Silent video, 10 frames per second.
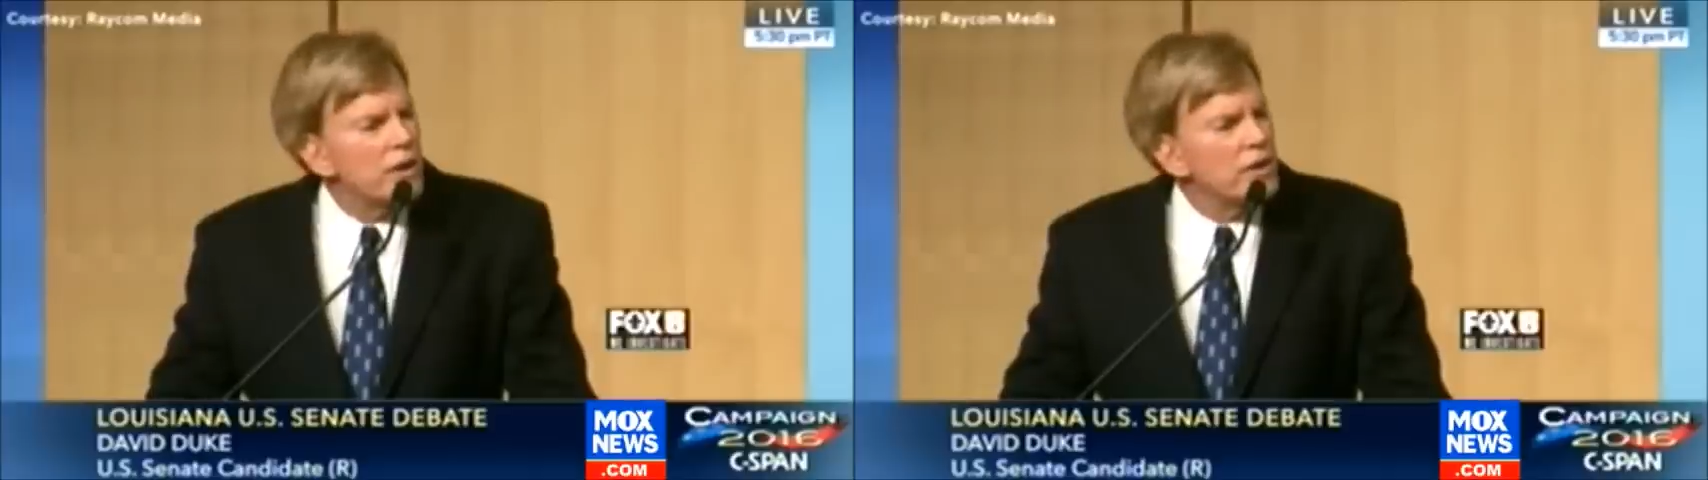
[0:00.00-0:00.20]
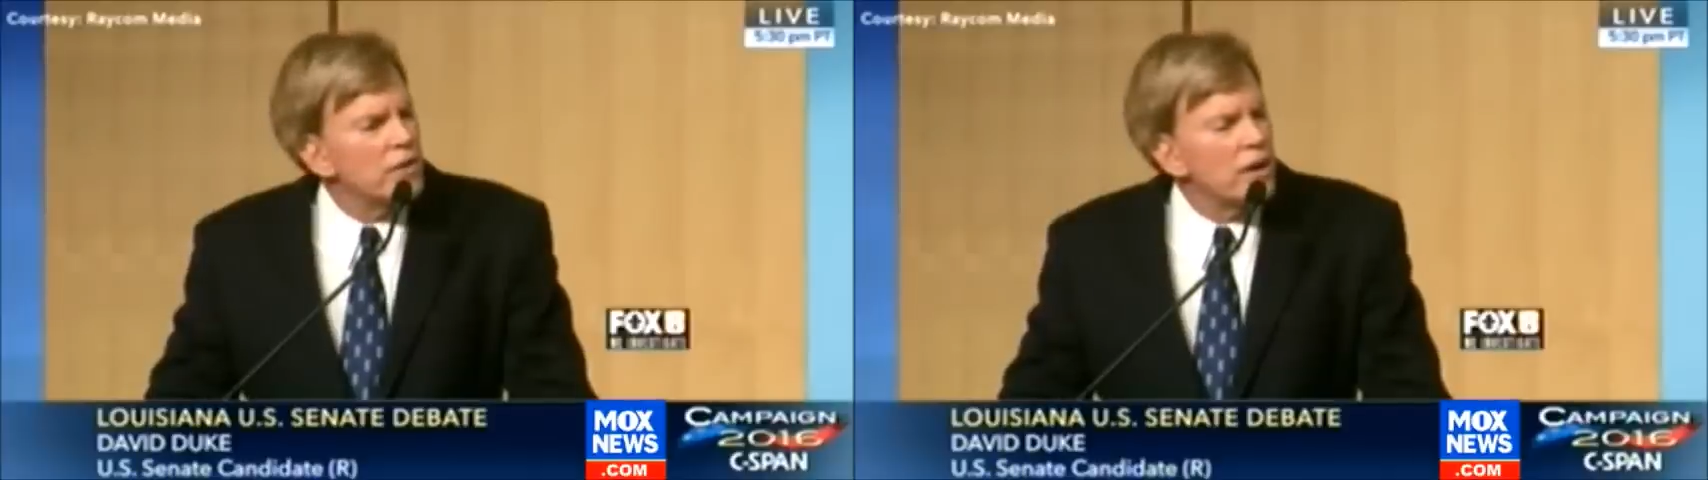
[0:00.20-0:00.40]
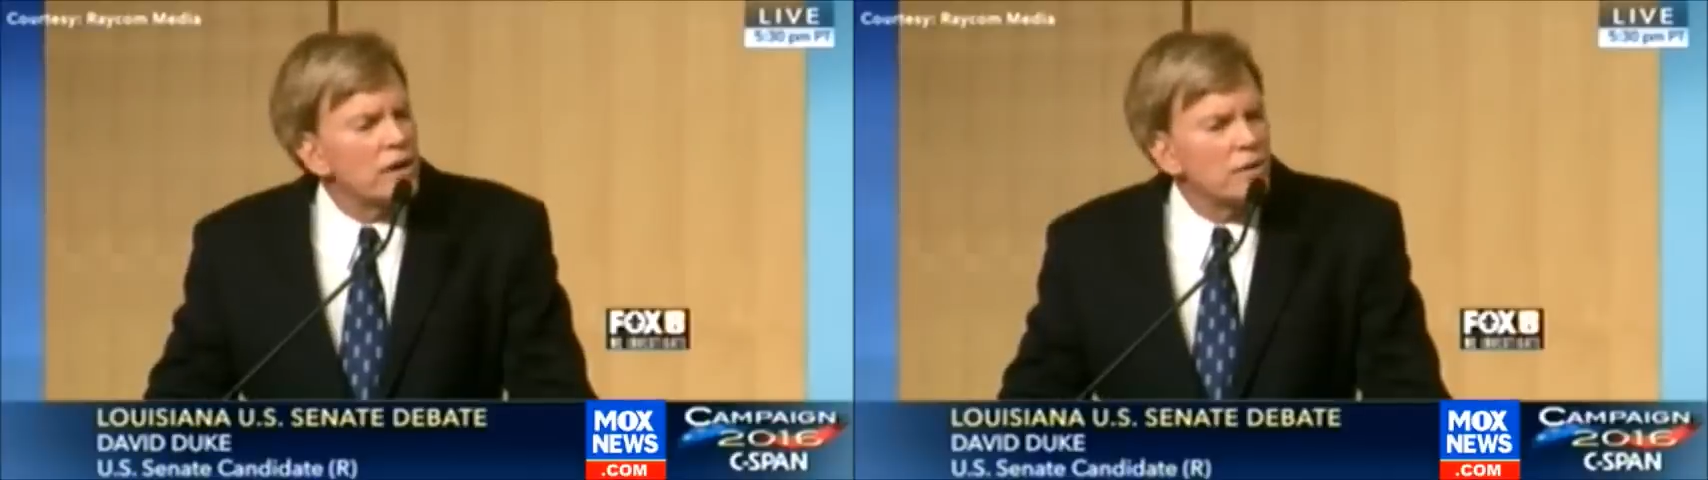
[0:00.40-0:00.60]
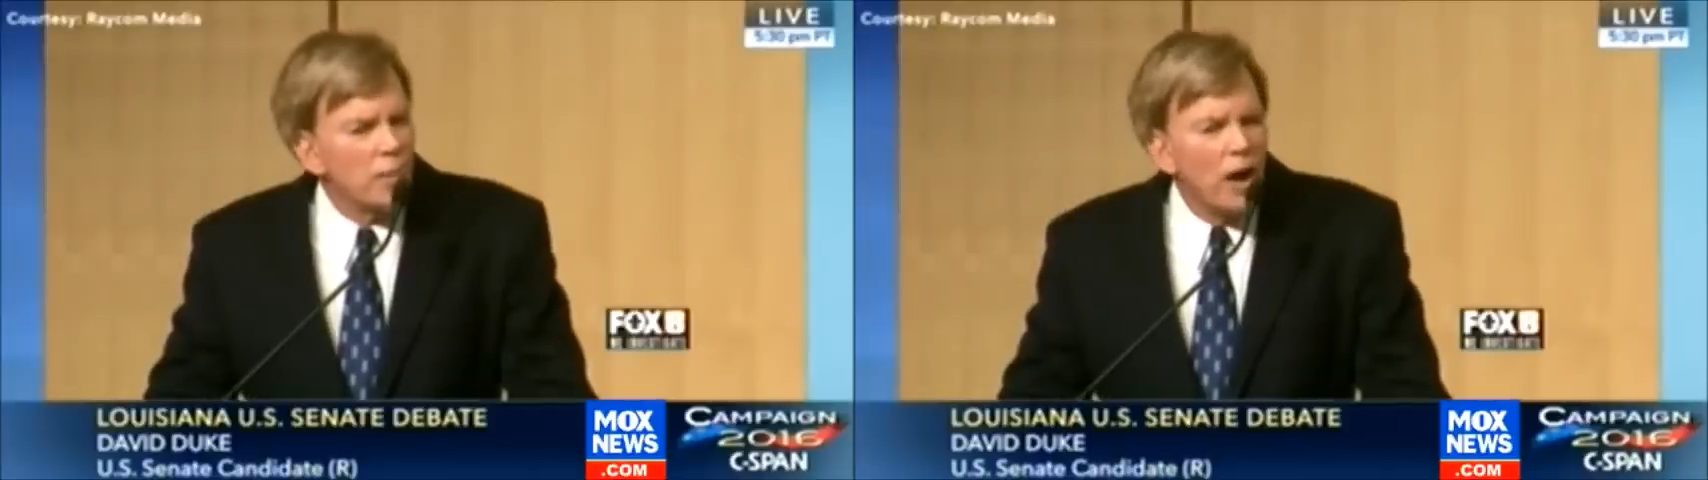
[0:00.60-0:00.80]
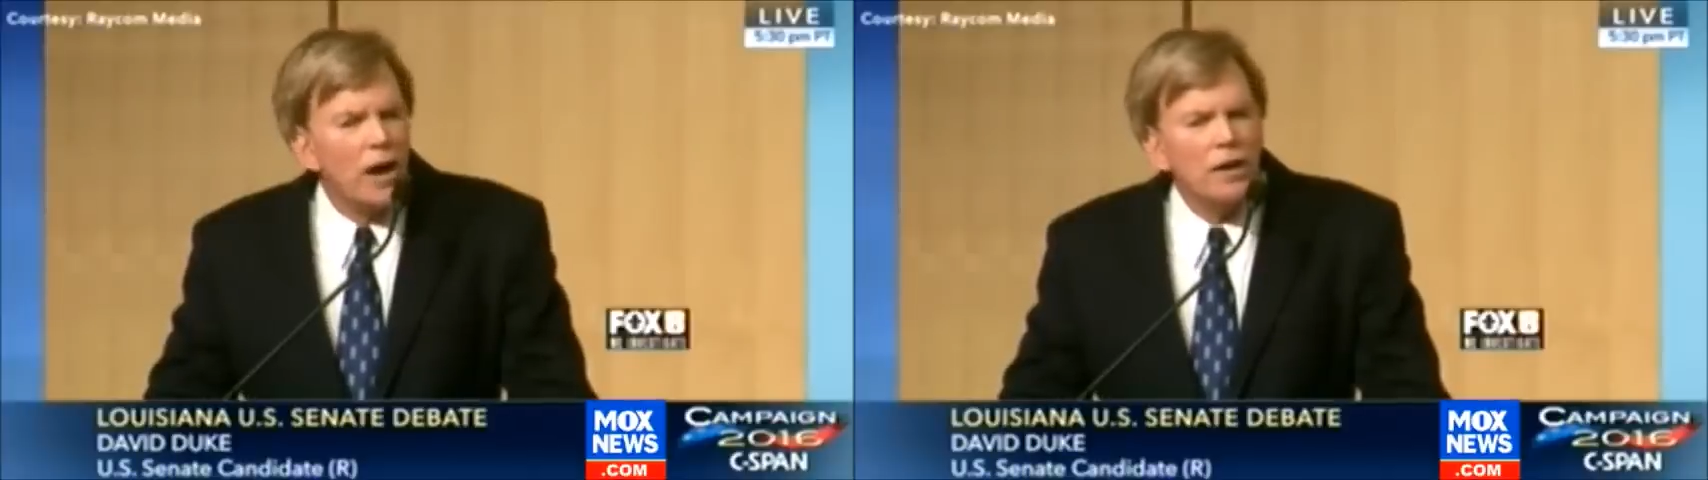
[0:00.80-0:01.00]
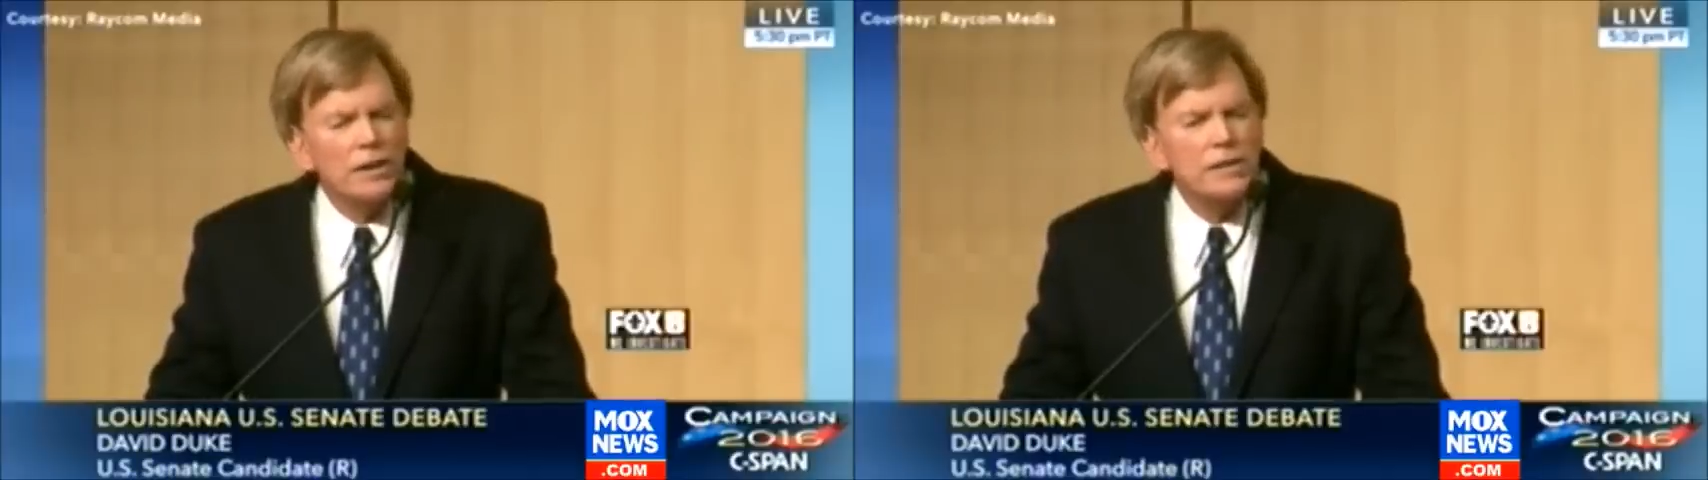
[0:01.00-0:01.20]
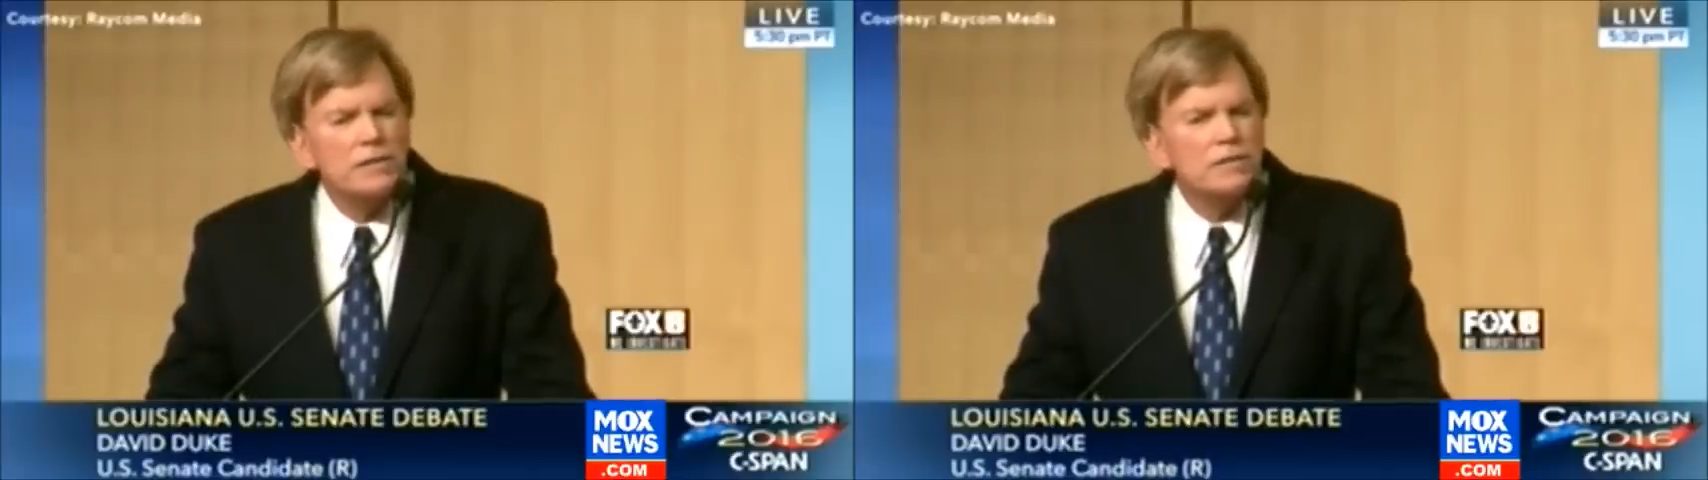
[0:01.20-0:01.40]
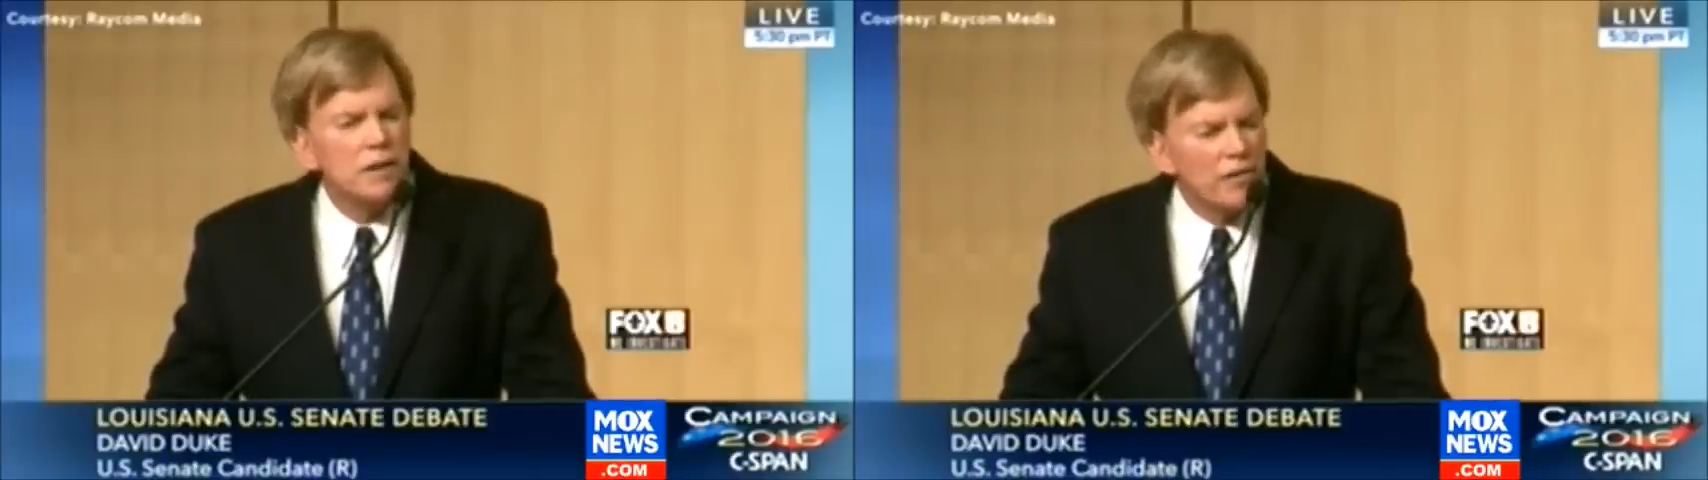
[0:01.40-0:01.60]
a cabal in this
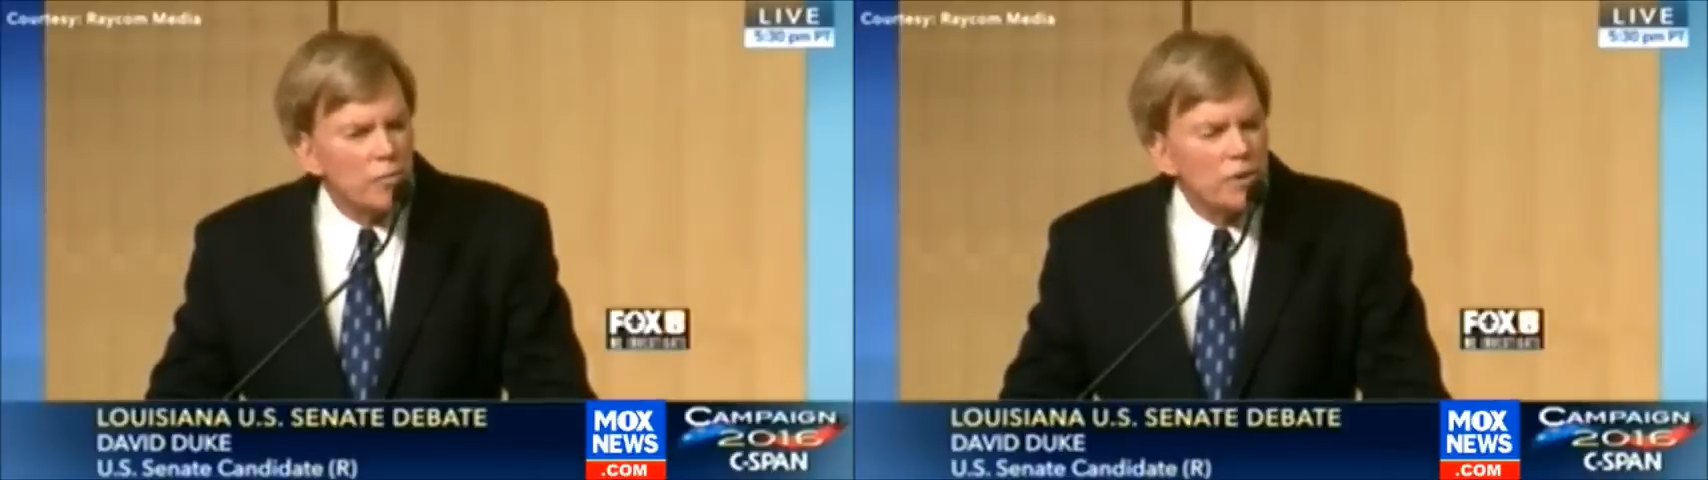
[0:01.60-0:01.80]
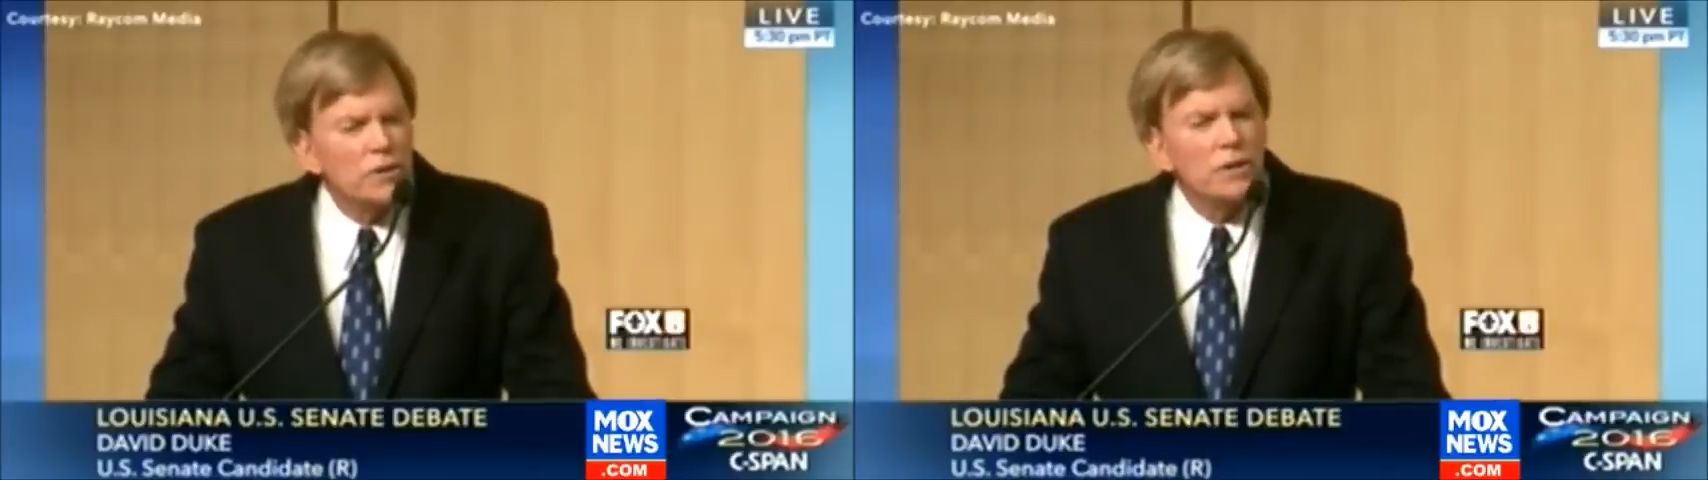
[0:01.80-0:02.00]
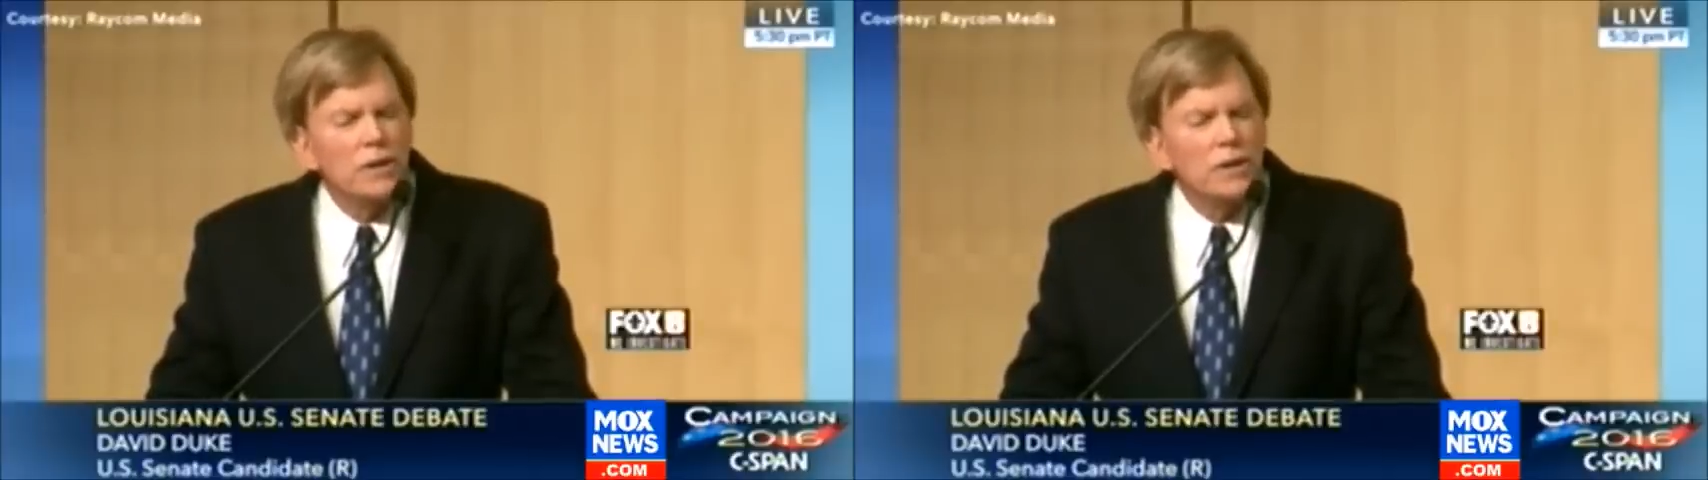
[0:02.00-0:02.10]
government